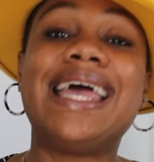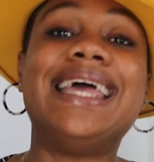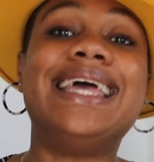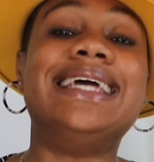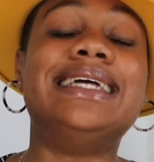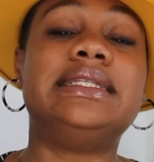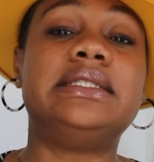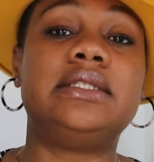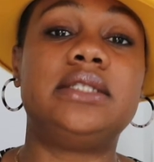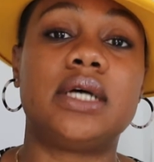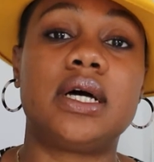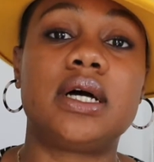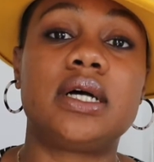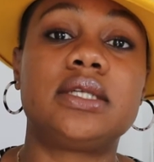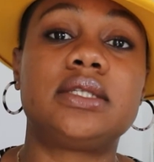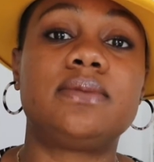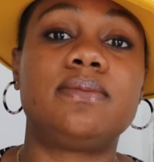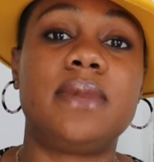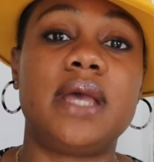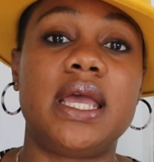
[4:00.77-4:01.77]
it
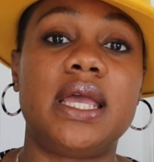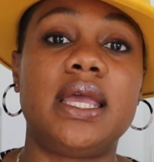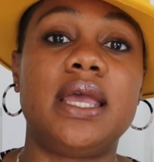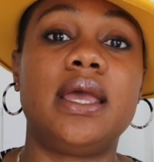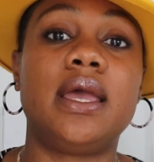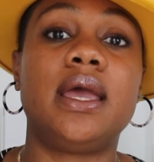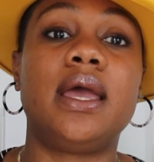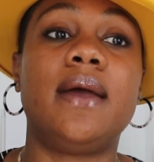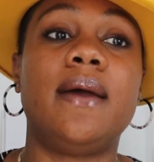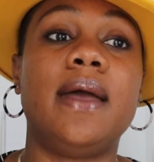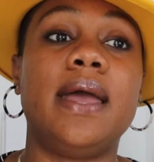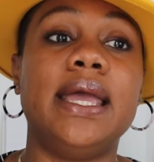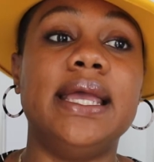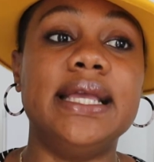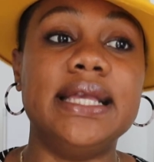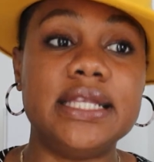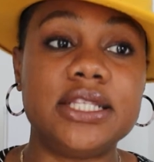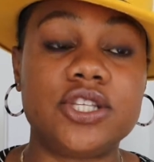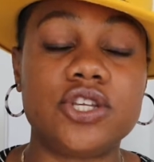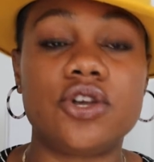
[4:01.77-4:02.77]
does make it
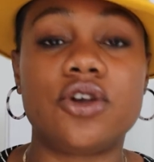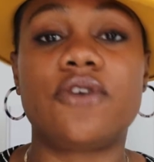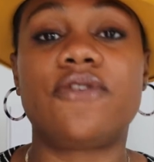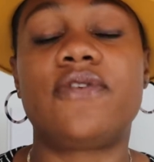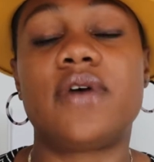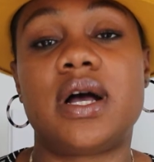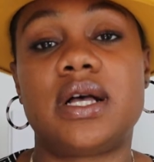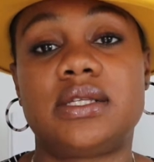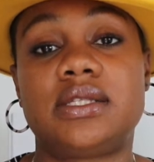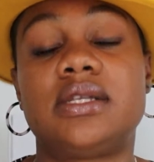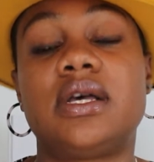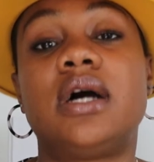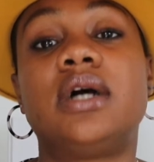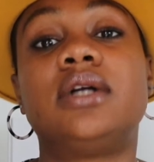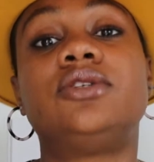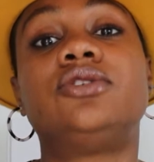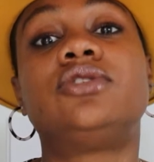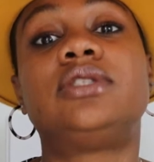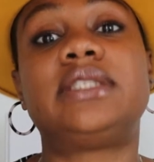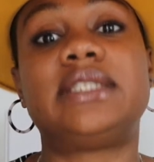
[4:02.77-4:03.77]
easier for us to
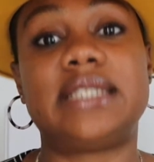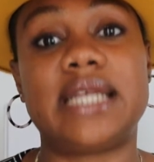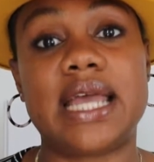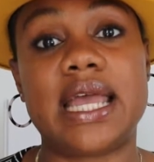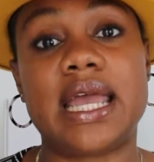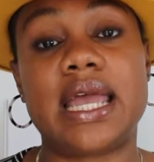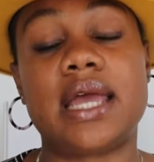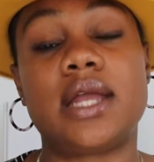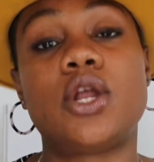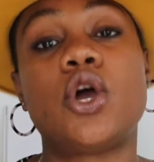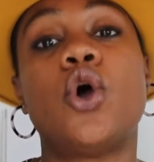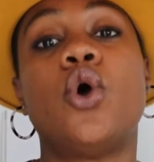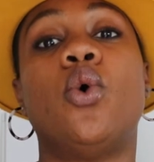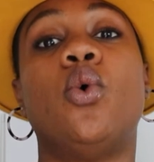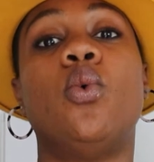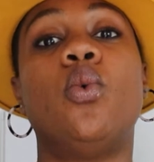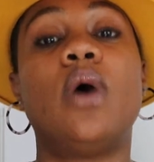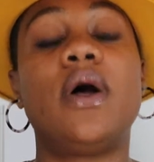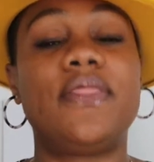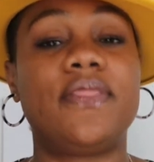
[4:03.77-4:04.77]
understand
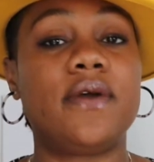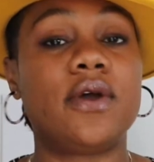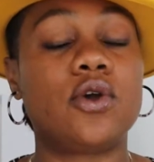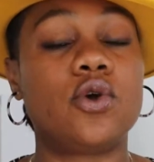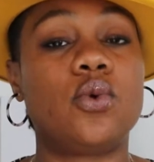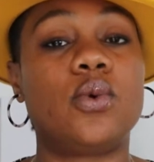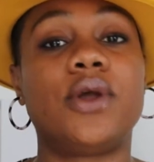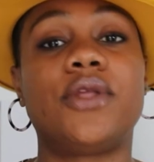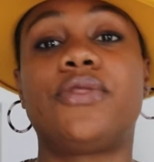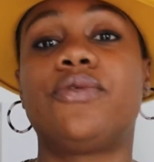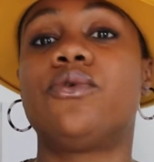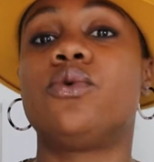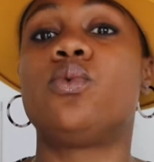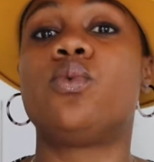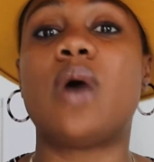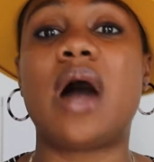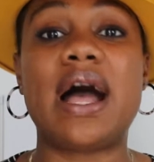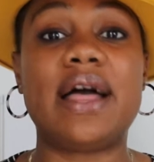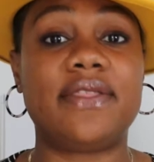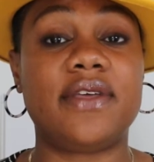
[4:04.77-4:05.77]
what they're going through,
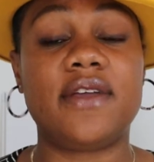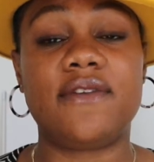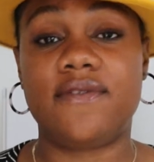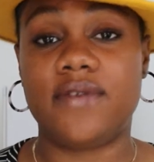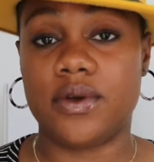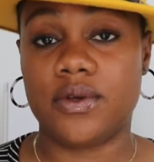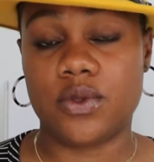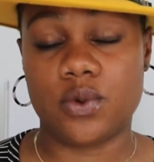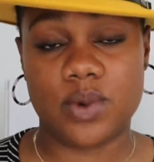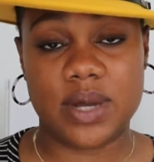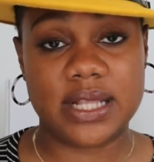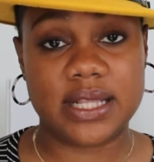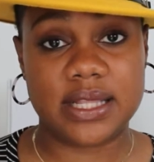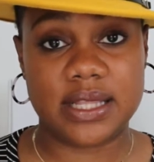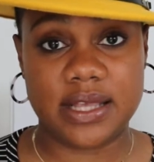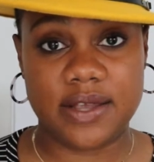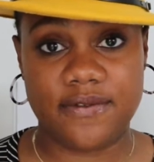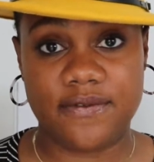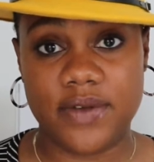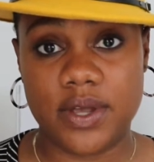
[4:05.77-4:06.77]
why they feel the way that
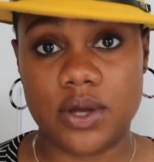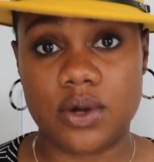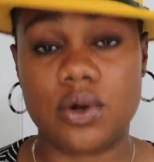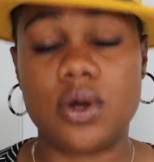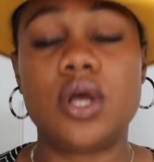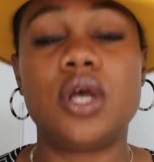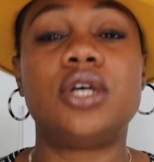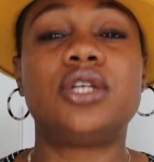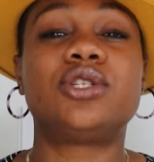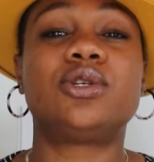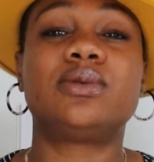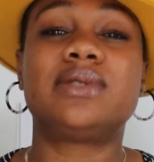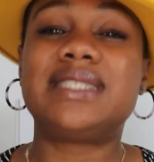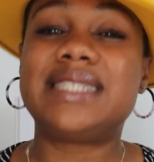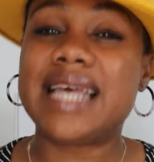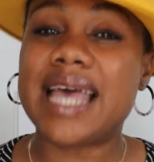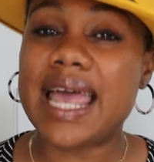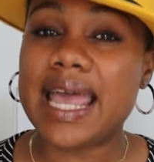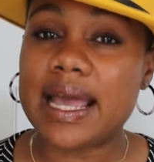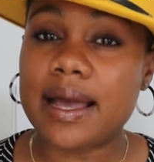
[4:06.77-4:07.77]
they feel. So
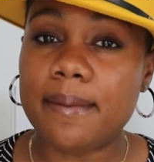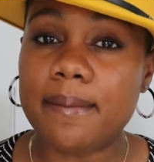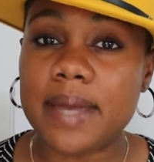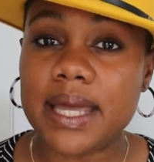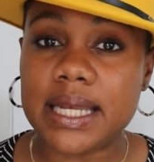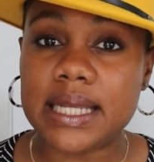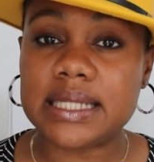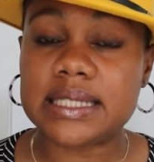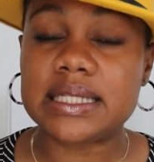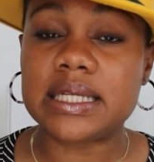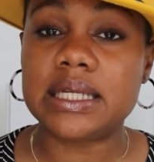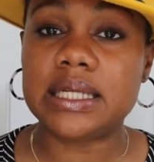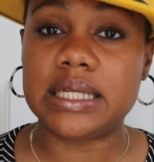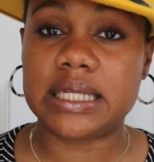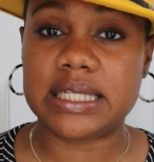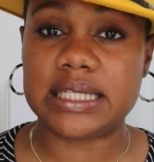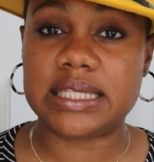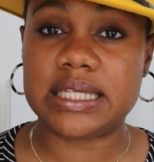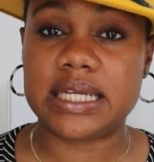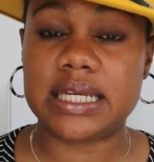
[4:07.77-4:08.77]
take a minute to
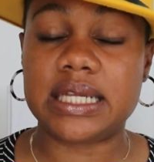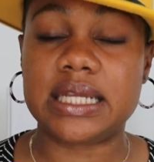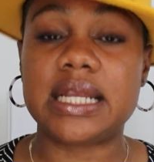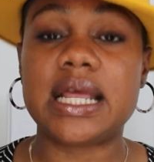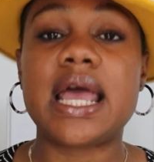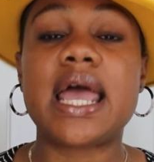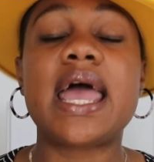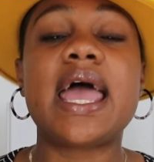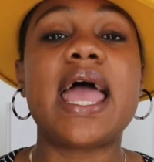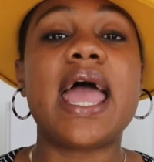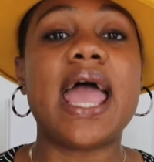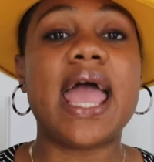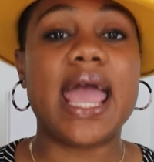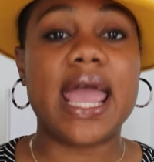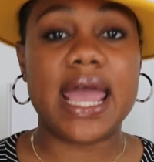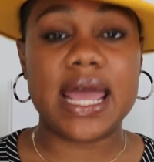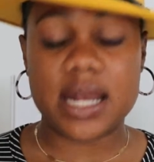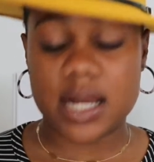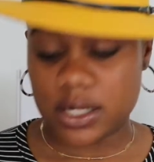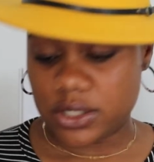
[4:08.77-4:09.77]
listen
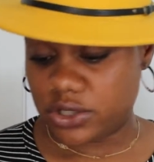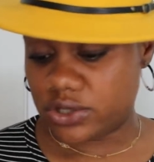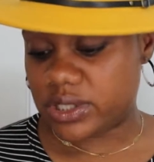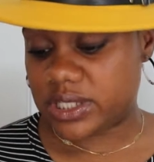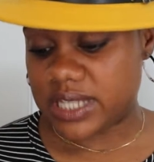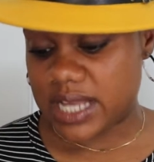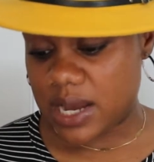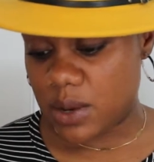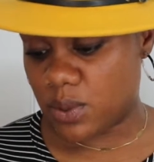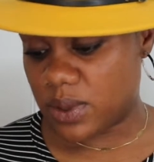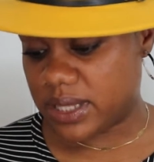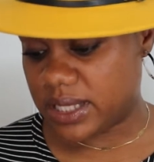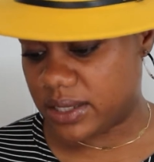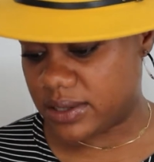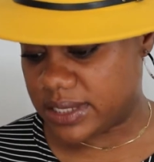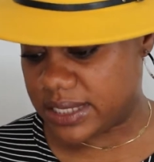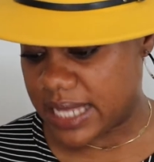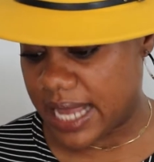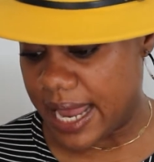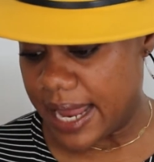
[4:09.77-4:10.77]
and understand what
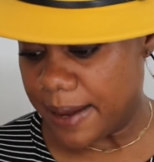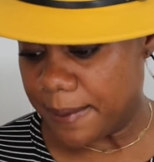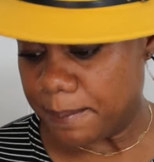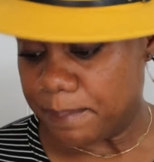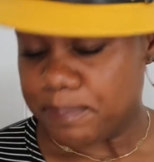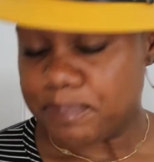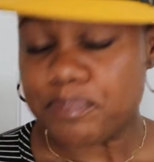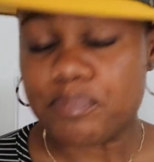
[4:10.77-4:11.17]
they're saying.